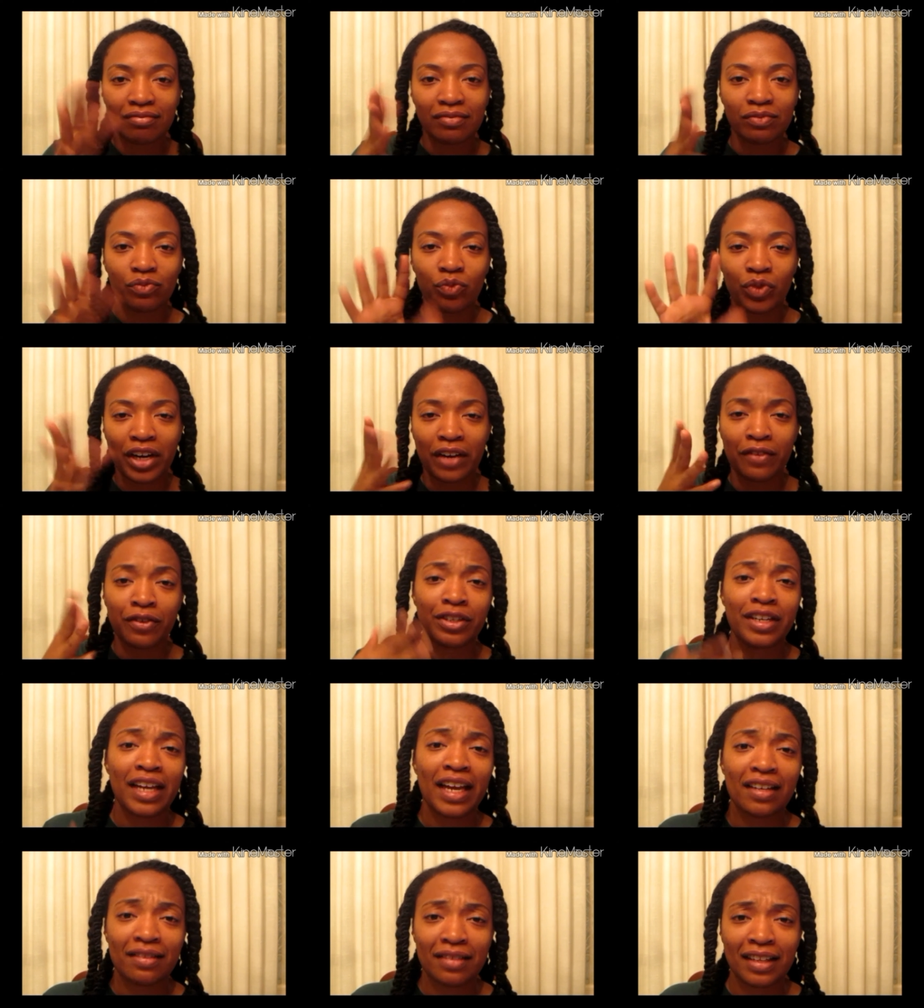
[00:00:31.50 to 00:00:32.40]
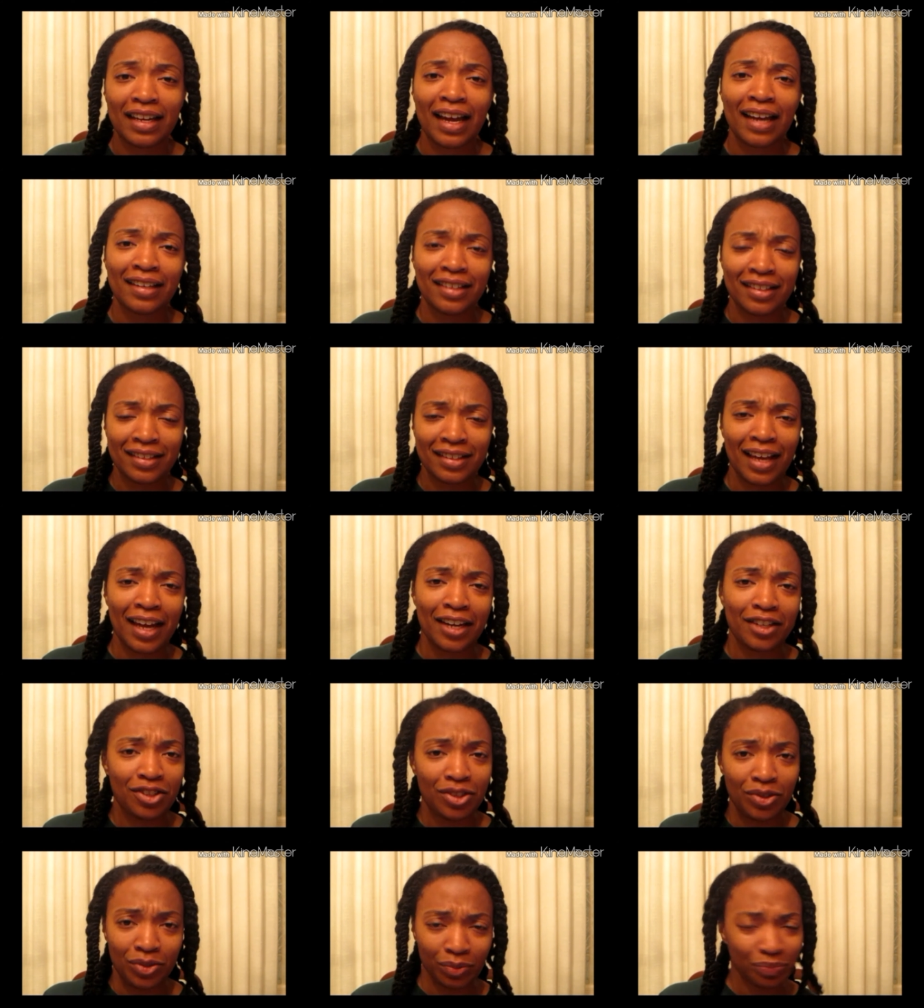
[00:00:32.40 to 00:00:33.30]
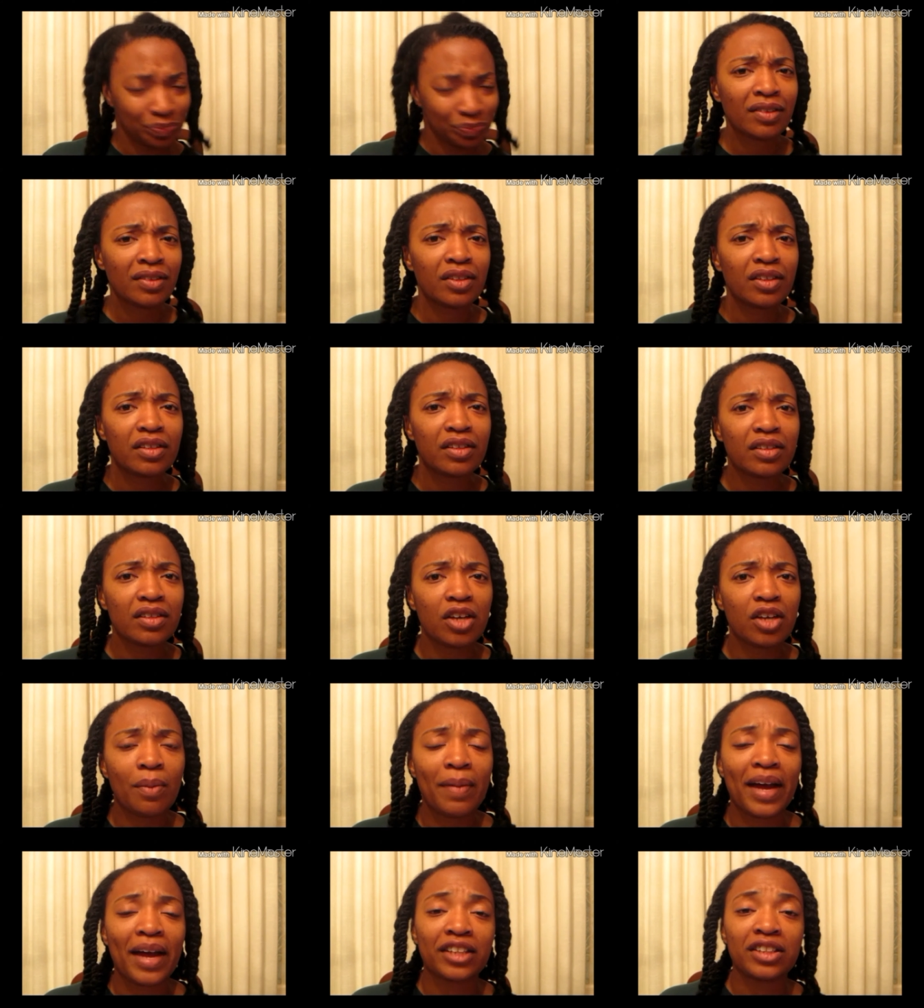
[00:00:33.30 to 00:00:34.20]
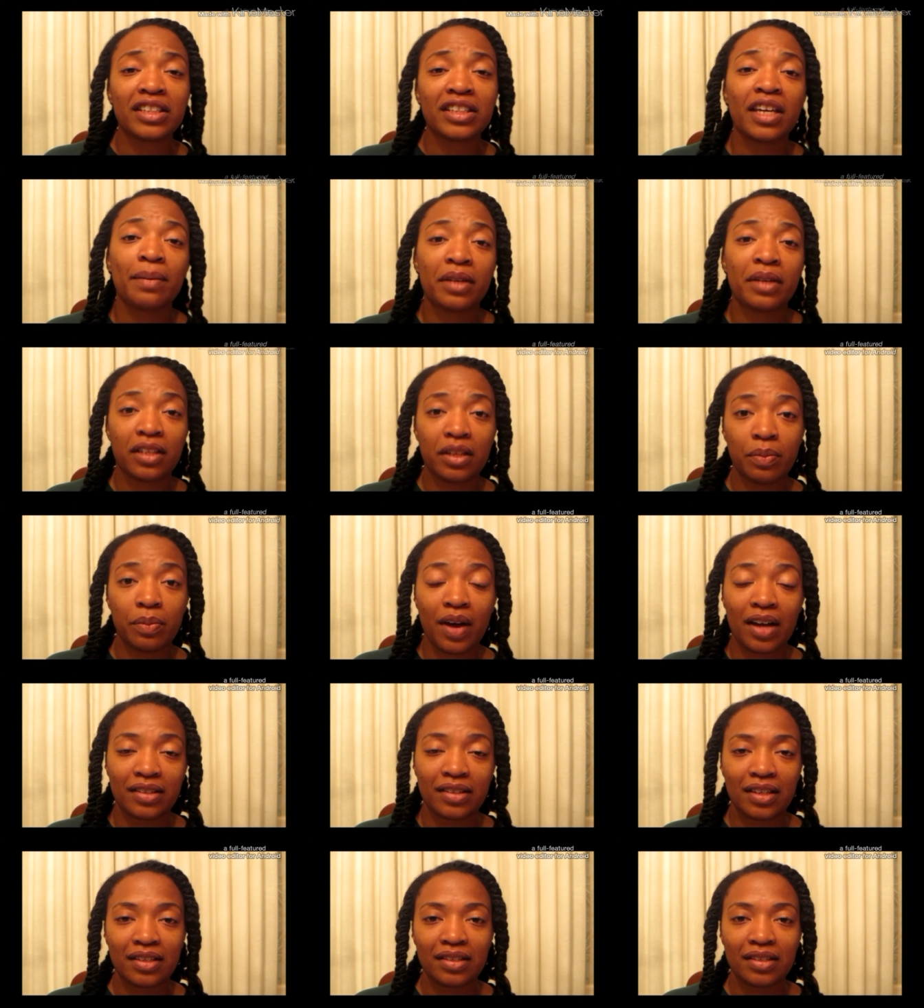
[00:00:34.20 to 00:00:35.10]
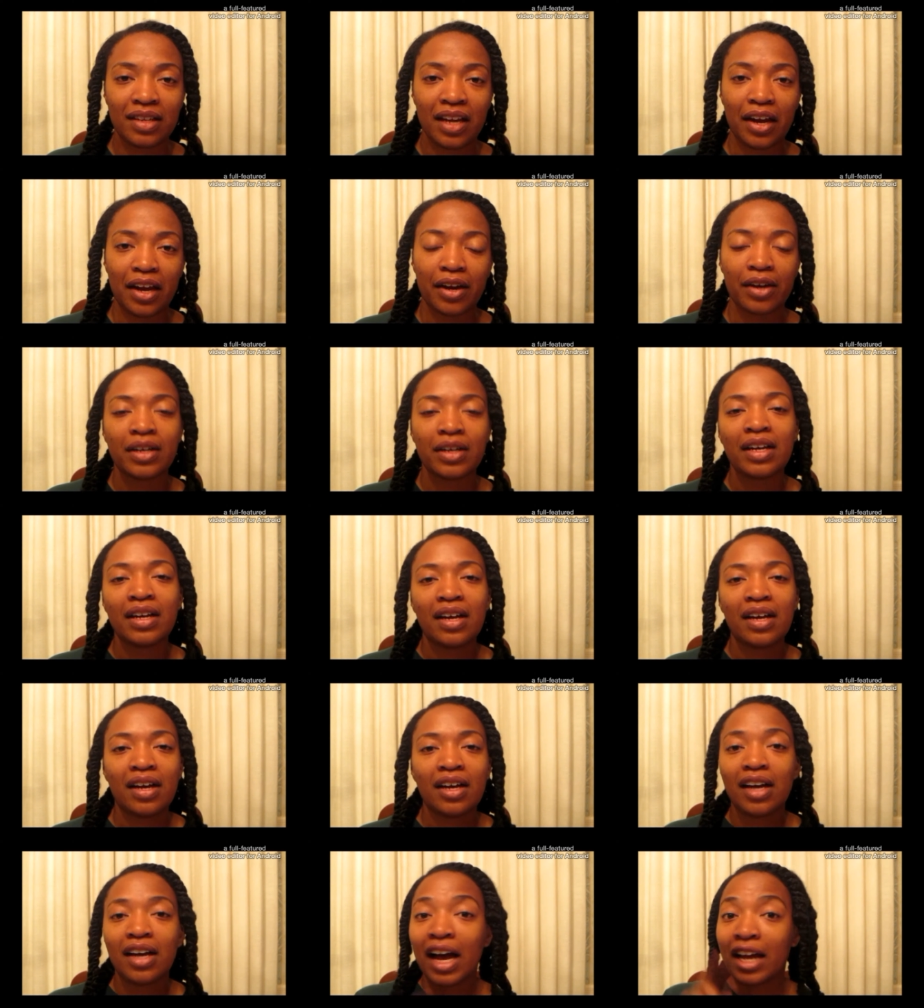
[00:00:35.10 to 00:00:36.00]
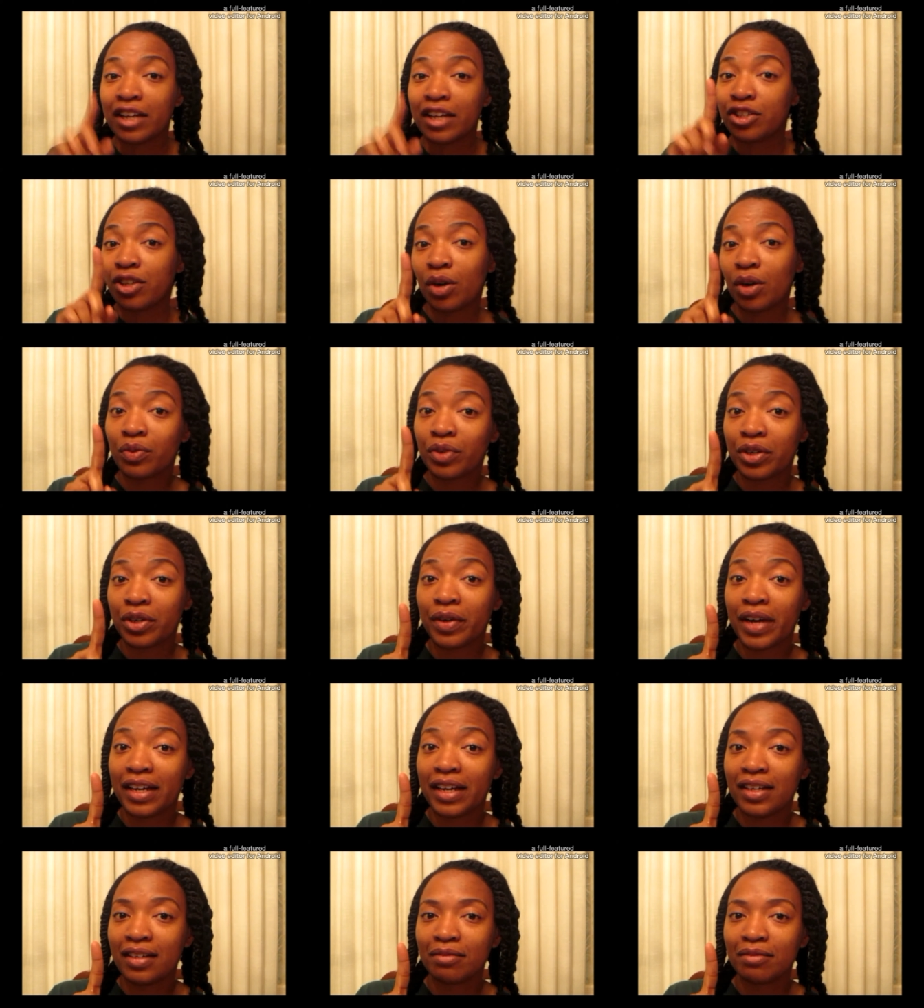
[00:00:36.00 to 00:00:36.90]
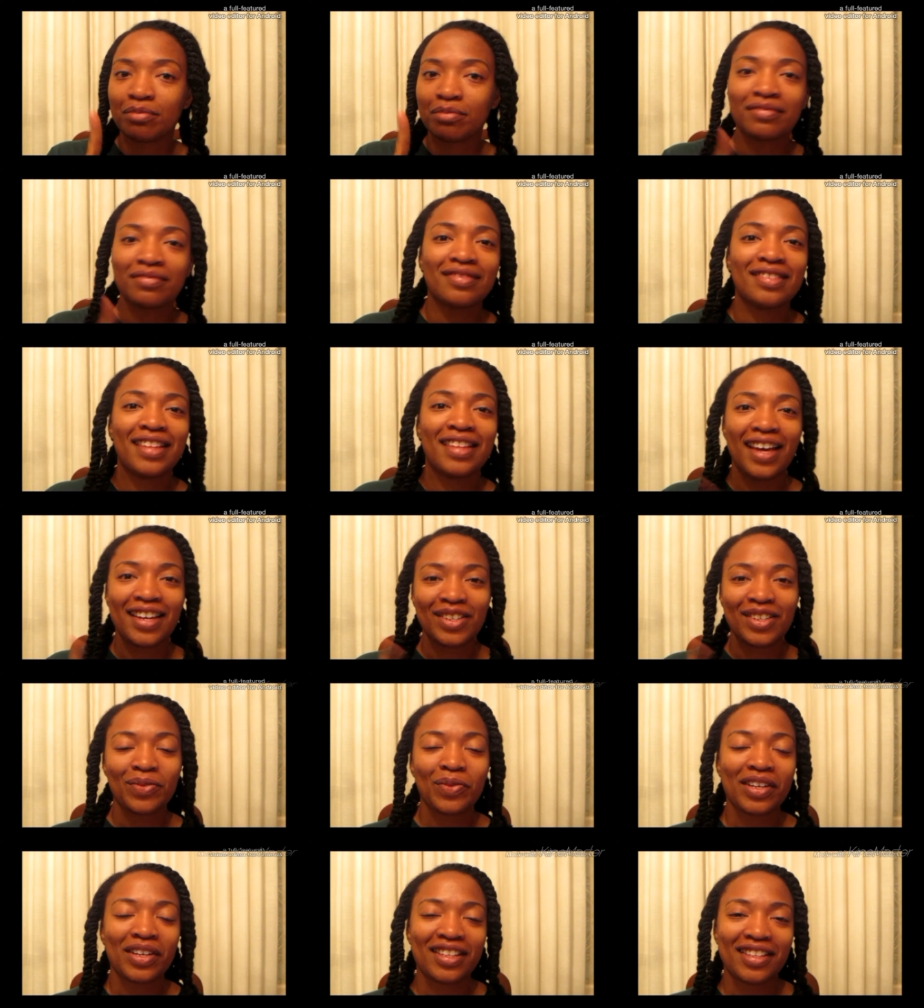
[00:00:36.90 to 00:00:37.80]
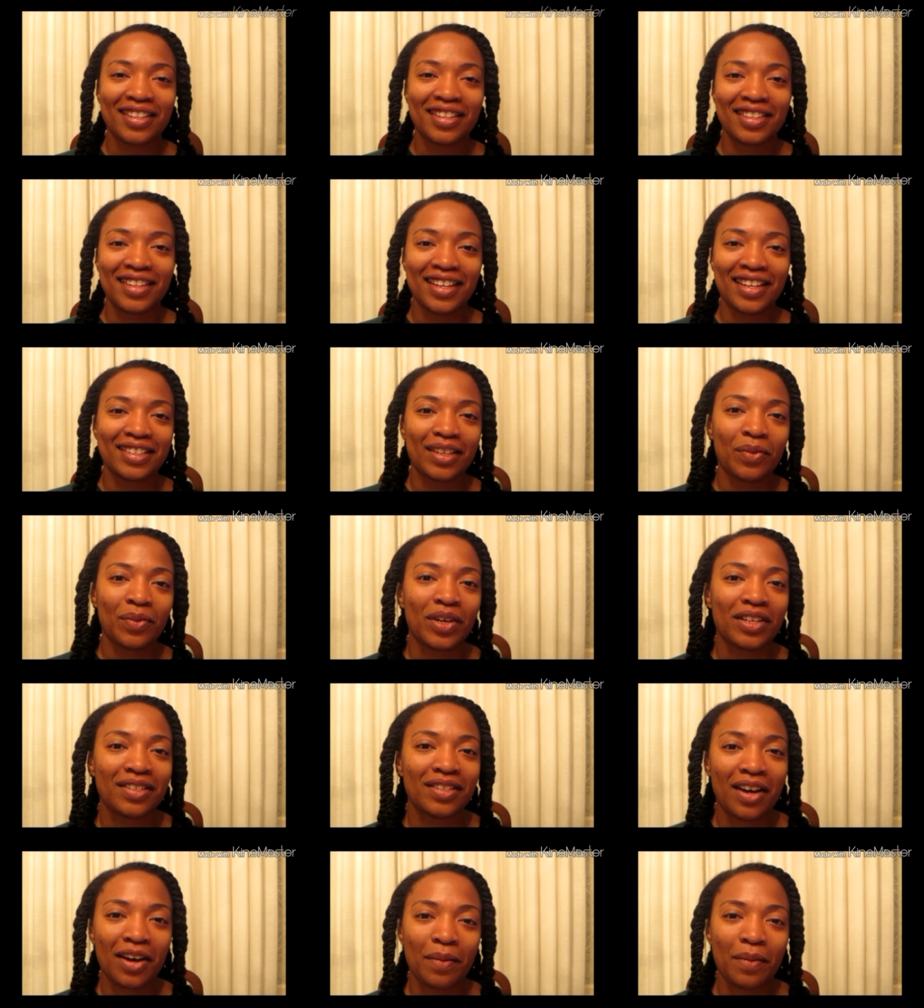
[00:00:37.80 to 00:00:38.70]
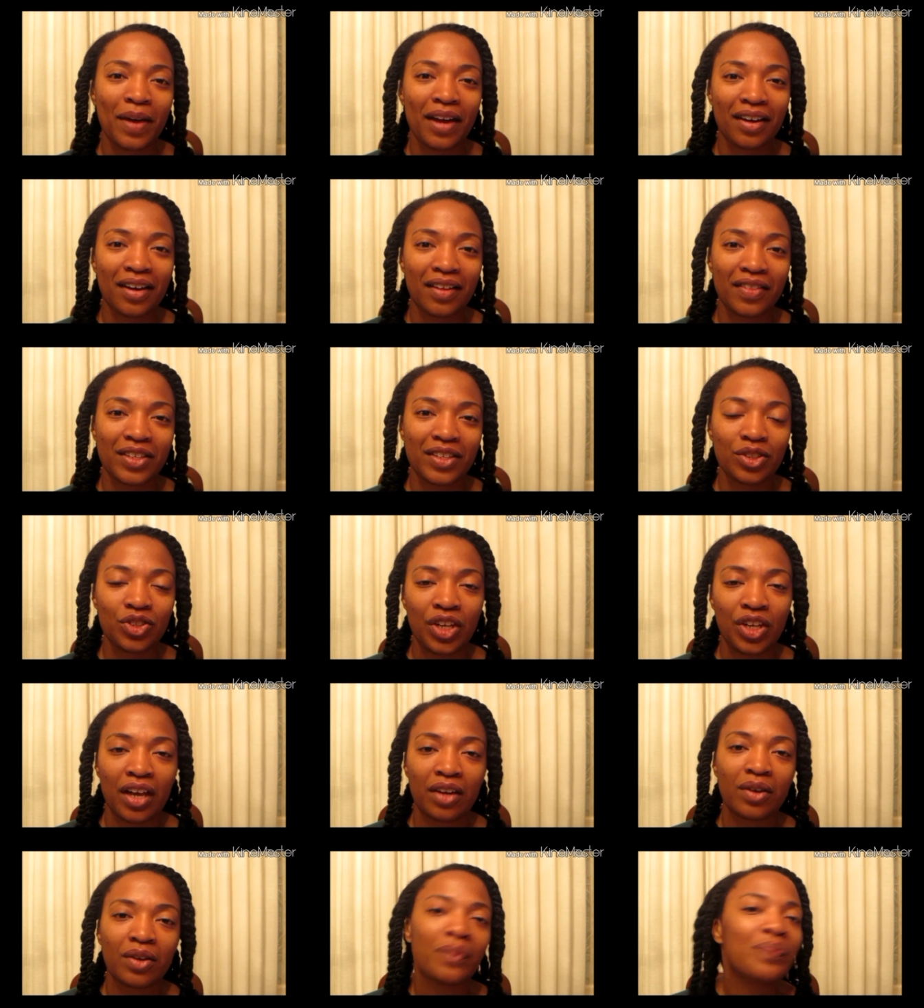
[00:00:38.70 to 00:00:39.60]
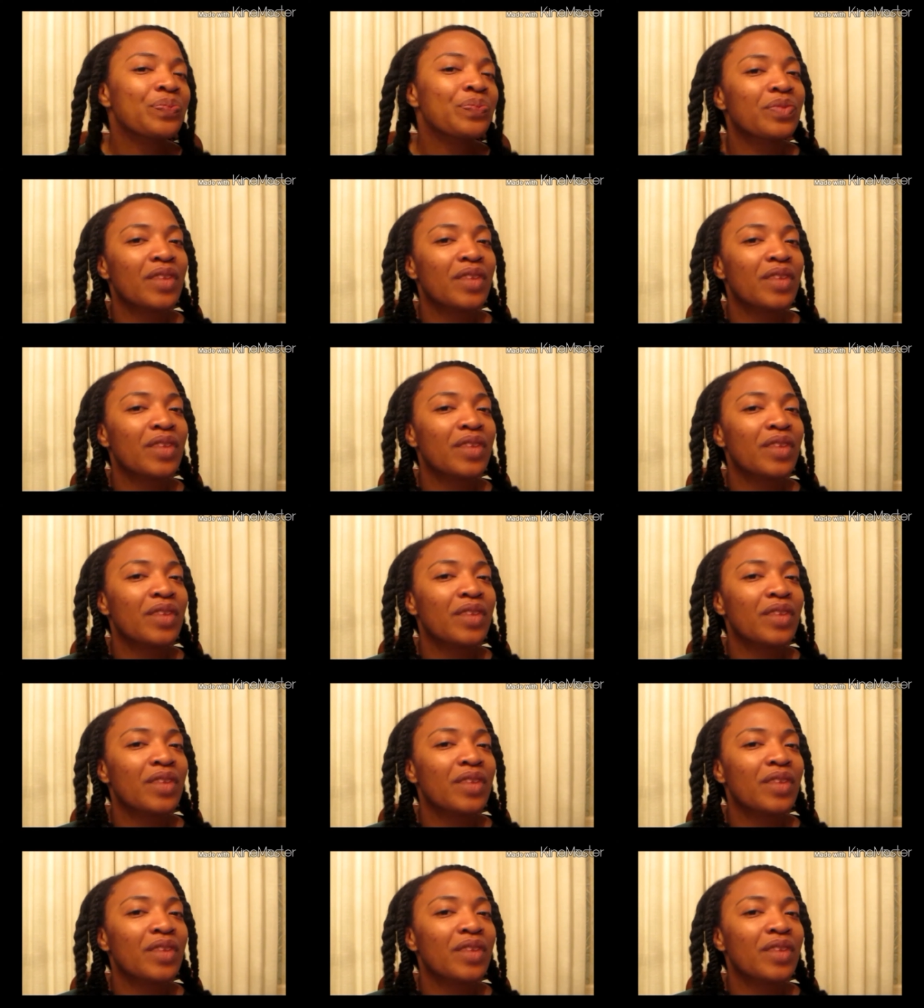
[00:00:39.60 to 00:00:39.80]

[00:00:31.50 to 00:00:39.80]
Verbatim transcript: whatever date that I decided to go back to chemically processed hair. I don't regret it. That is one of the things I want to talk about on this channel.